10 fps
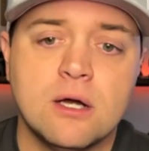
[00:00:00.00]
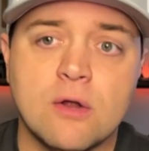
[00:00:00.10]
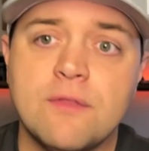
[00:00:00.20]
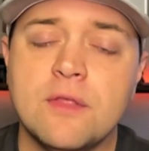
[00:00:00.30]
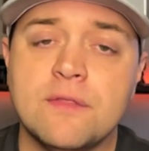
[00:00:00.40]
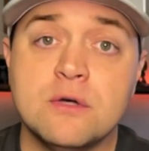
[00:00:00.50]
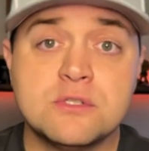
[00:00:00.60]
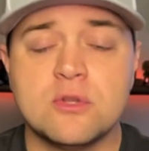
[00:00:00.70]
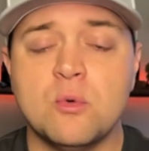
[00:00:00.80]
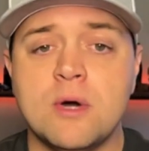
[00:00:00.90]
those
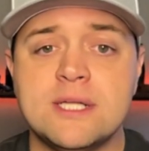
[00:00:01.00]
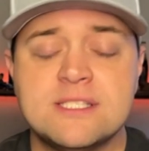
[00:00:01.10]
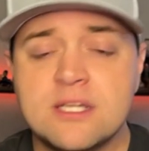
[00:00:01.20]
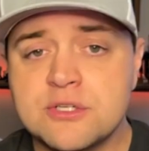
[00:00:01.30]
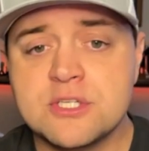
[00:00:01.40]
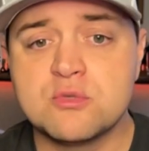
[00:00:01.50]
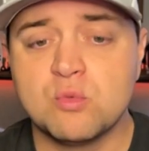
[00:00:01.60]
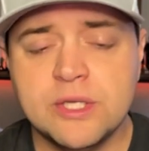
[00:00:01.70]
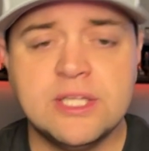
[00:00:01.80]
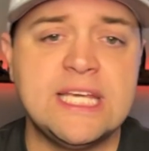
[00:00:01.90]
are the ones that are just
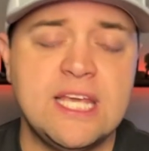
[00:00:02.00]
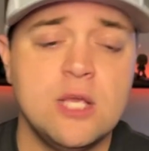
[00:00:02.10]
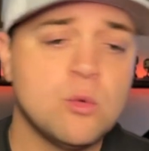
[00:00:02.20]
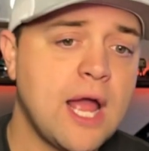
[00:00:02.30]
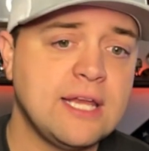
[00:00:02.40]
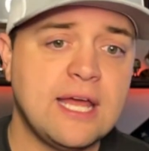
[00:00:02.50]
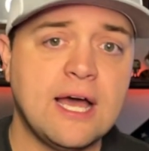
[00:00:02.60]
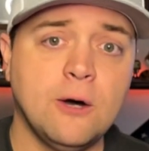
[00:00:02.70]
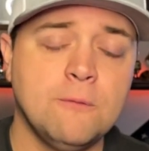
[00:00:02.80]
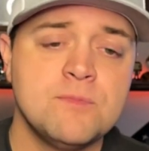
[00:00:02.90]
really key right
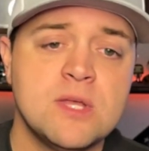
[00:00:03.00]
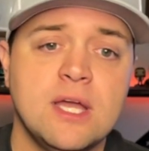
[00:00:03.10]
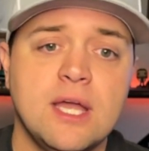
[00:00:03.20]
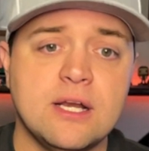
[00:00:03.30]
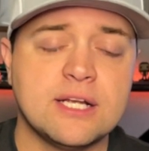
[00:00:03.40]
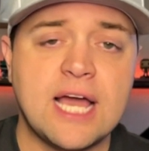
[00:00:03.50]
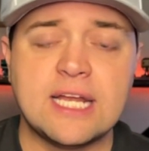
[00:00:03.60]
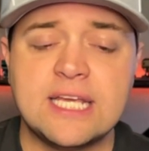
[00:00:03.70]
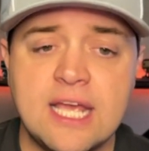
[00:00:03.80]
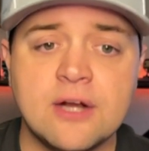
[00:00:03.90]
now and are kind
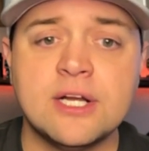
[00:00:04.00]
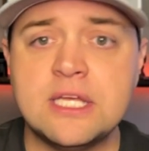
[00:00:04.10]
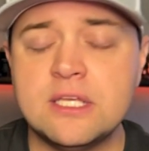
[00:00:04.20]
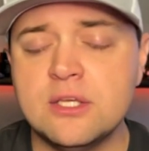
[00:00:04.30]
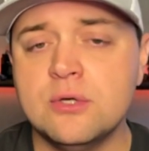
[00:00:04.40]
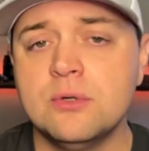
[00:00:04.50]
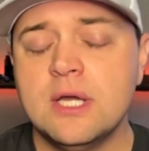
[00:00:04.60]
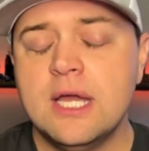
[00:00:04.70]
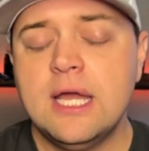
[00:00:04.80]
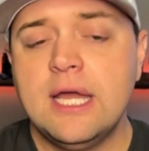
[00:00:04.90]
of carrying you.
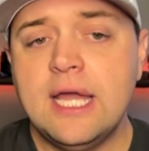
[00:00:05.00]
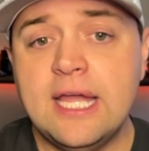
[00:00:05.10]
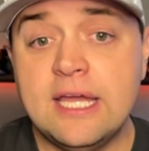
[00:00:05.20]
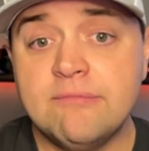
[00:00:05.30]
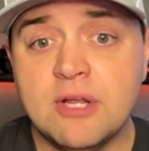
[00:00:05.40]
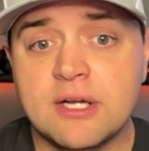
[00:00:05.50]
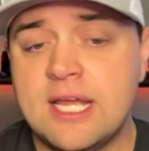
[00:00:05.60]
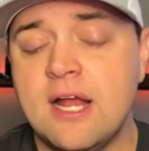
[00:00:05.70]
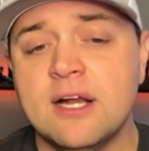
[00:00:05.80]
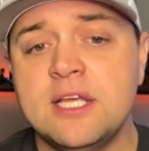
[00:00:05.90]
And they're
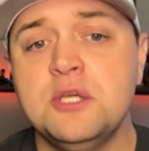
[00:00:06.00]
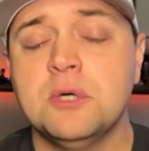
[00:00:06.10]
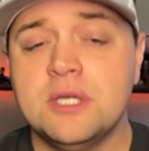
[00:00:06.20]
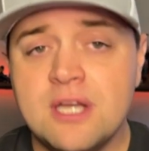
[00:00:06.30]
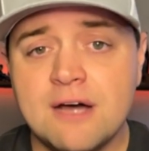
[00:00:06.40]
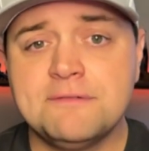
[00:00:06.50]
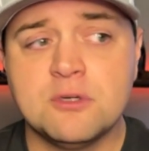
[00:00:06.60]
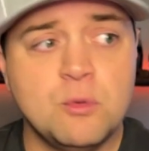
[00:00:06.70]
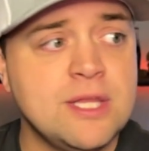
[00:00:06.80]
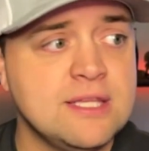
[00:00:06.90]
carrying you enough
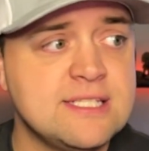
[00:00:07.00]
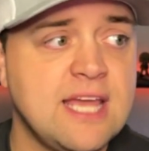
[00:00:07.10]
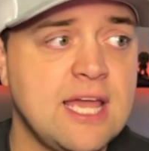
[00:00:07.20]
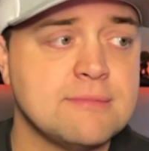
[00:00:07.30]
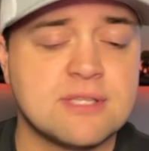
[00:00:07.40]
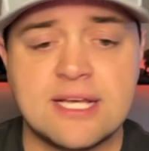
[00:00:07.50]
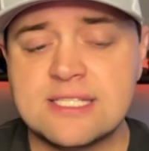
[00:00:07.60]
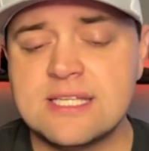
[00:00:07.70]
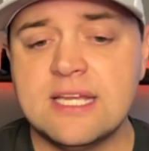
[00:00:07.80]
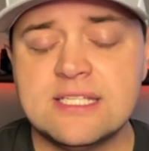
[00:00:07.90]
to win these games. Like I
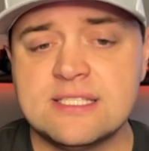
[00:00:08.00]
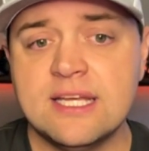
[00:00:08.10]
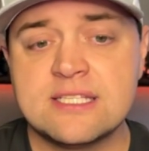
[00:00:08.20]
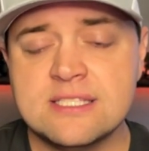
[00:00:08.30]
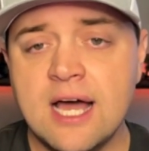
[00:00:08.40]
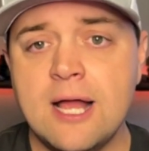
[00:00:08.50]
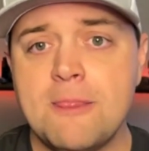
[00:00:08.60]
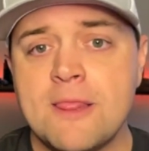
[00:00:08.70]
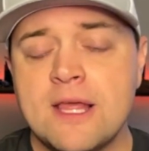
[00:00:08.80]
said, it's not